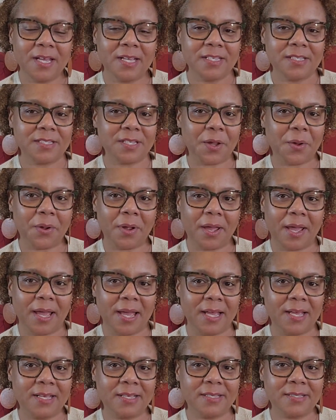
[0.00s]
Sarah
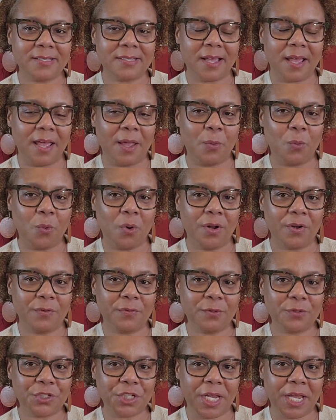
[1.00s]
has a
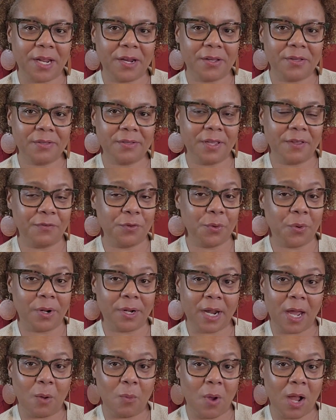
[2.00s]
wonderful channel. If you are
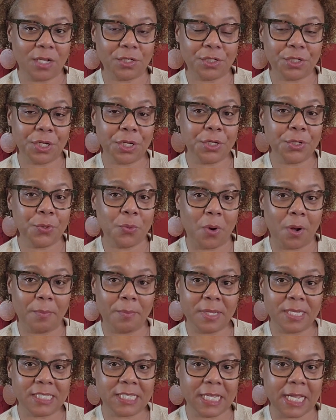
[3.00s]
not watching it, you are
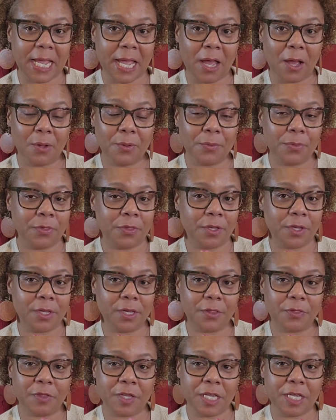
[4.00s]
missing out.
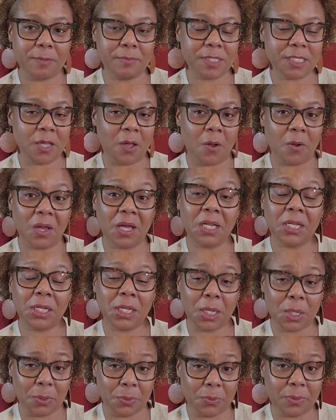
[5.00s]
The theme song
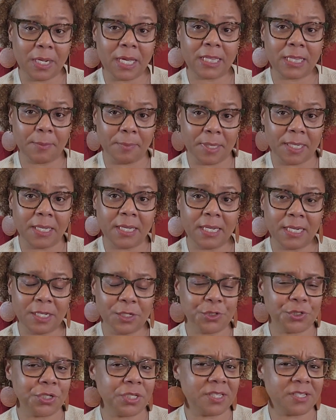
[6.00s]
alone at the beginning
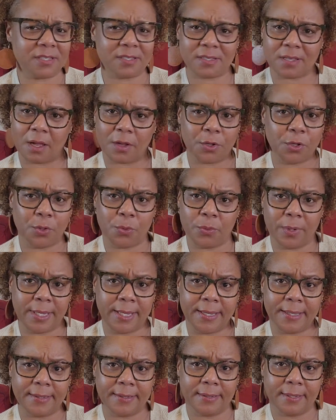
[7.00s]
should suck you
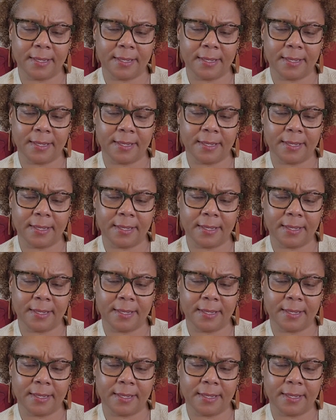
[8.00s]
in.